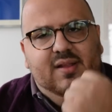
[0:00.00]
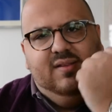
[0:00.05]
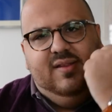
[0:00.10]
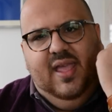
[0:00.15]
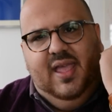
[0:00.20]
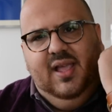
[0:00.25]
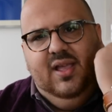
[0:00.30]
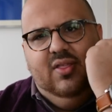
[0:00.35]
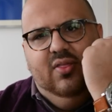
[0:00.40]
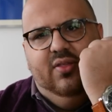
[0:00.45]

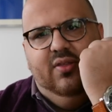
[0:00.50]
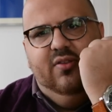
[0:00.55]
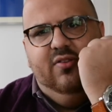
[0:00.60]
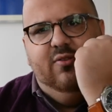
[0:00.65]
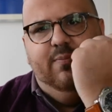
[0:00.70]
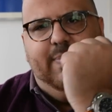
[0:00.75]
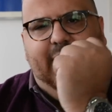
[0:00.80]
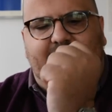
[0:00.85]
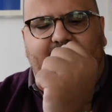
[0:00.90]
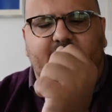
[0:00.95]
Take
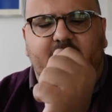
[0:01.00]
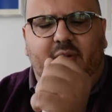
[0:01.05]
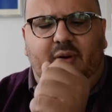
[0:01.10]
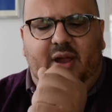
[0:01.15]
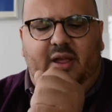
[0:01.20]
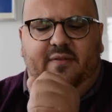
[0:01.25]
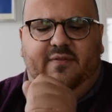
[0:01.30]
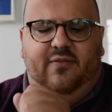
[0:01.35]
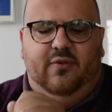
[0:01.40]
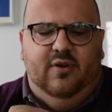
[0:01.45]
this
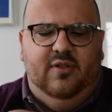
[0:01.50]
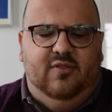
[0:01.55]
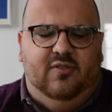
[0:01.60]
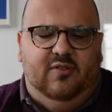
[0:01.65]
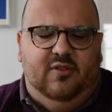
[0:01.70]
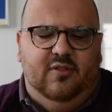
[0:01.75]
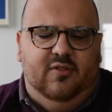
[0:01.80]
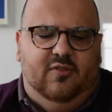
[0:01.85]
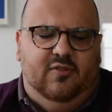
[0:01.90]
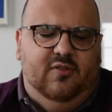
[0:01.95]
Panerai, for
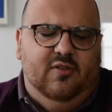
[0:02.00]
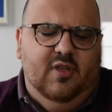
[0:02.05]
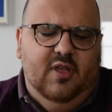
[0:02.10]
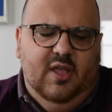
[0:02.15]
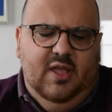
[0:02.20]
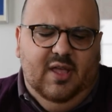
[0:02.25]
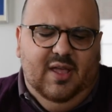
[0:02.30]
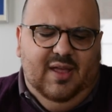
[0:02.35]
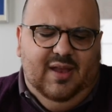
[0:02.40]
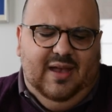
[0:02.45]
instance.
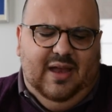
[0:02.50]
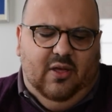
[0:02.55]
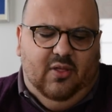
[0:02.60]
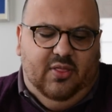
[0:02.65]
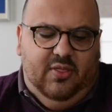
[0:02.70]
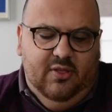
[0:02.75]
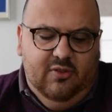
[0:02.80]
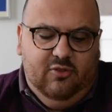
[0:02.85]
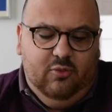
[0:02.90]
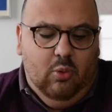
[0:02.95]
Now,
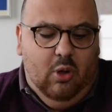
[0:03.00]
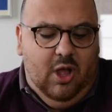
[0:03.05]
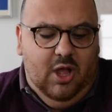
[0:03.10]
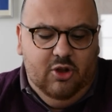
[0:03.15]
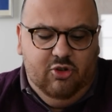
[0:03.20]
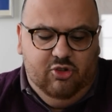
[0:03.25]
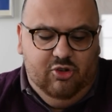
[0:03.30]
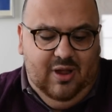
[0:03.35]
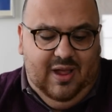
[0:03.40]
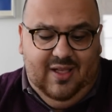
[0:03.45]
this
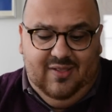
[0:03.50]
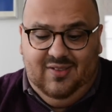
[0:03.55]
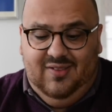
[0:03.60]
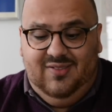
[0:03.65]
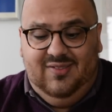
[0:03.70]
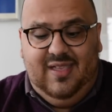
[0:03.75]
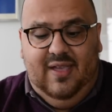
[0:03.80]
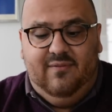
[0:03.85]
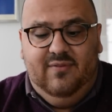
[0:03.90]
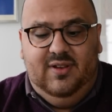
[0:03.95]
watch has a
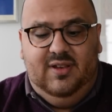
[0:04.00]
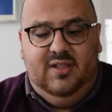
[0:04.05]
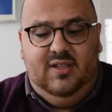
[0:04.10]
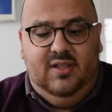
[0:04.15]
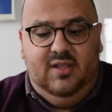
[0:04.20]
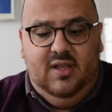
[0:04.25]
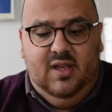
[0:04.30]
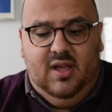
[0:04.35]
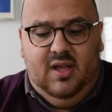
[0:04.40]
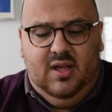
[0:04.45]

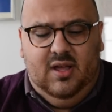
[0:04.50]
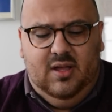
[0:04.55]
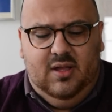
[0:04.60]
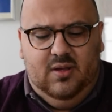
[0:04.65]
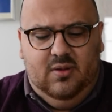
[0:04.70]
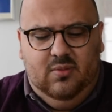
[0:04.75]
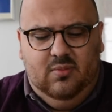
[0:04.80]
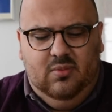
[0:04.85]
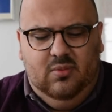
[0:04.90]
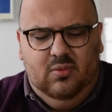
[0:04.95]
seventy, uh,
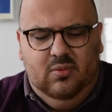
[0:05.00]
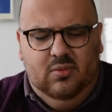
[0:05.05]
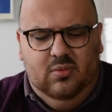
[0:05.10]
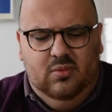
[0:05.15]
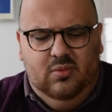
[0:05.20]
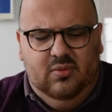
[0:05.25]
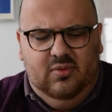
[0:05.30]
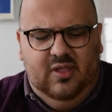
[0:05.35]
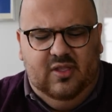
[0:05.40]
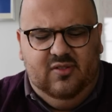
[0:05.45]

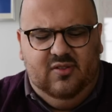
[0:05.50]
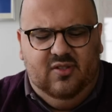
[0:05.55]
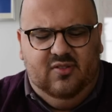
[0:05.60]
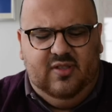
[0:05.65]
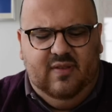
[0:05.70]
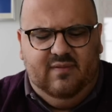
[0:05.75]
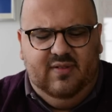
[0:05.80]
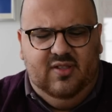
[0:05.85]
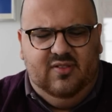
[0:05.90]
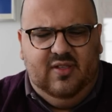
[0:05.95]
oh, is it a
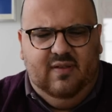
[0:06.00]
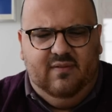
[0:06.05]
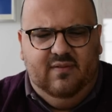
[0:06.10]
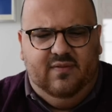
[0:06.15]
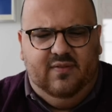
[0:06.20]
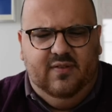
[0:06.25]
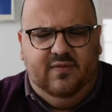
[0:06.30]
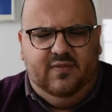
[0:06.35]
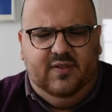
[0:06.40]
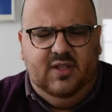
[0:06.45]
seventy-seven
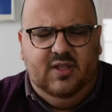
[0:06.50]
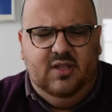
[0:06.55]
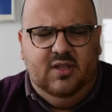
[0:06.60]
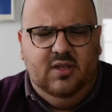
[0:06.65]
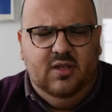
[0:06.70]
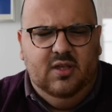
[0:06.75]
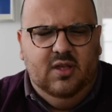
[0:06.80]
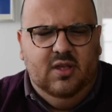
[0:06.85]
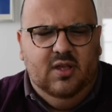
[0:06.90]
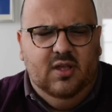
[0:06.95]

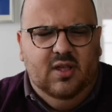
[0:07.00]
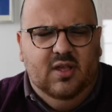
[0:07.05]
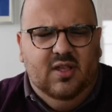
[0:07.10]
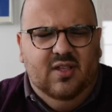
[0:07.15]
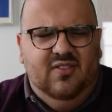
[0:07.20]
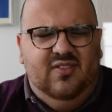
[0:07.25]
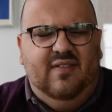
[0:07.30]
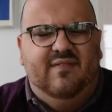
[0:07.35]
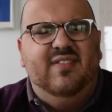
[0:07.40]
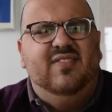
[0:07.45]
fifty?
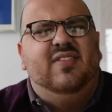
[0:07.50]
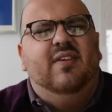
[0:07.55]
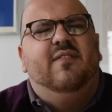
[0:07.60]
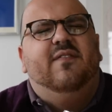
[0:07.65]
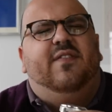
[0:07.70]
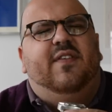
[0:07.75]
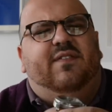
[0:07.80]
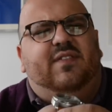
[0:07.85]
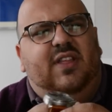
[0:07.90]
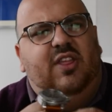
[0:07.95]
seventy-seven
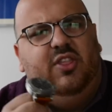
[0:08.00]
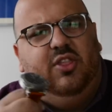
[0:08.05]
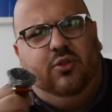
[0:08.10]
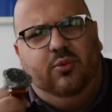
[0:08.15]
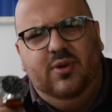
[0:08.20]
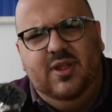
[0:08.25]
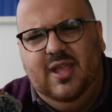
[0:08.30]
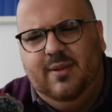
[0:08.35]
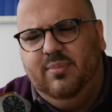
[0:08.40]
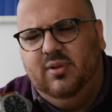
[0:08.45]

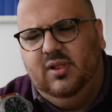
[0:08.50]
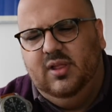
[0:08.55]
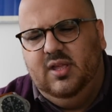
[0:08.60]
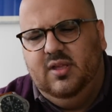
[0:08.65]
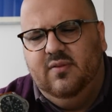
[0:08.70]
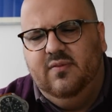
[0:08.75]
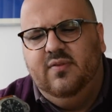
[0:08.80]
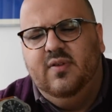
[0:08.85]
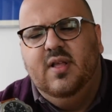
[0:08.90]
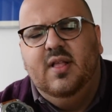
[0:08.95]
fifty-three, I
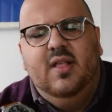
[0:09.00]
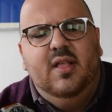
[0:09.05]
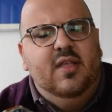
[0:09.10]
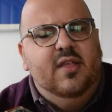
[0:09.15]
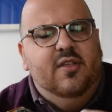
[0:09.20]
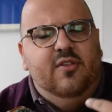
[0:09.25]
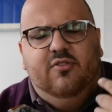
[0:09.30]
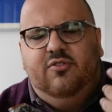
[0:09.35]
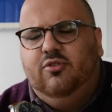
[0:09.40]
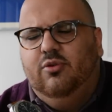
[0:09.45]
believe.
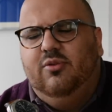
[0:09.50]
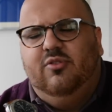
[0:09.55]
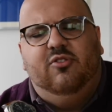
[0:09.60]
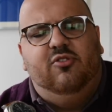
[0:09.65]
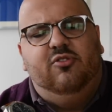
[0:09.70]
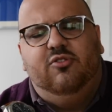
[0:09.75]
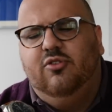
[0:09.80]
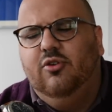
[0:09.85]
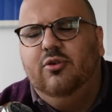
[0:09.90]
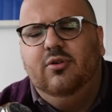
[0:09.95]
So it's
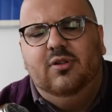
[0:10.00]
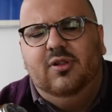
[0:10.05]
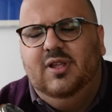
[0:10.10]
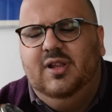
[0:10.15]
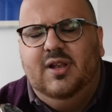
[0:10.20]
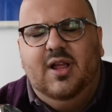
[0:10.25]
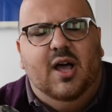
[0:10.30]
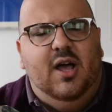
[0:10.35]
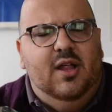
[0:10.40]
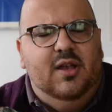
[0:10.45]
certainly
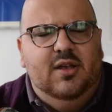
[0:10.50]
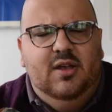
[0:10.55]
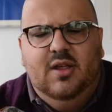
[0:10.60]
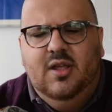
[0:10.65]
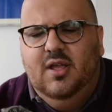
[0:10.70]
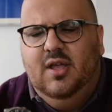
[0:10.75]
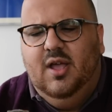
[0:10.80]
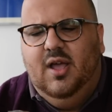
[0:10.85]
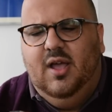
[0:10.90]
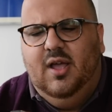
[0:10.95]
not
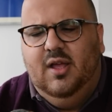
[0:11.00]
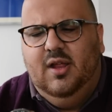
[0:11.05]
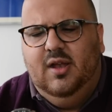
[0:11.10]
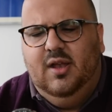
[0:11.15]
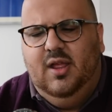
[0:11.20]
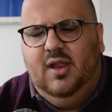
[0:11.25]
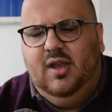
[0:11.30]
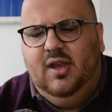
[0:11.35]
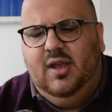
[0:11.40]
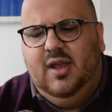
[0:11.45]
uh,
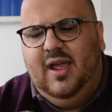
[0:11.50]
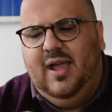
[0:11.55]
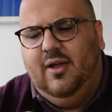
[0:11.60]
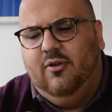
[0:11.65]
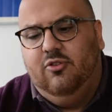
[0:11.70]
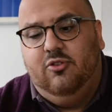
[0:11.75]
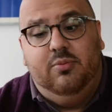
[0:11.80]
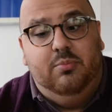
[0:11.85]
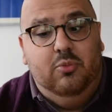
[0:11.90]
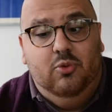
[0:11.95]
an
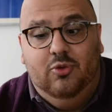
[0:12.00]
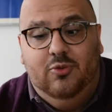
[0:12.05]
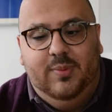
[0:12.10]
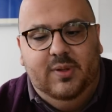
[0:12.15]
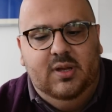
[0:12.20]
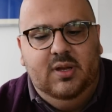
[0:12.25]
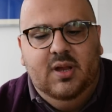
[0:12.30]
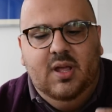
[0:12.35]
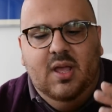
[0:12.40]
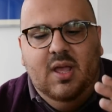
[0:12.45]
in-house
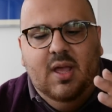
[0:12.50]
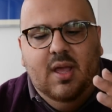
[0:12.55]
movement,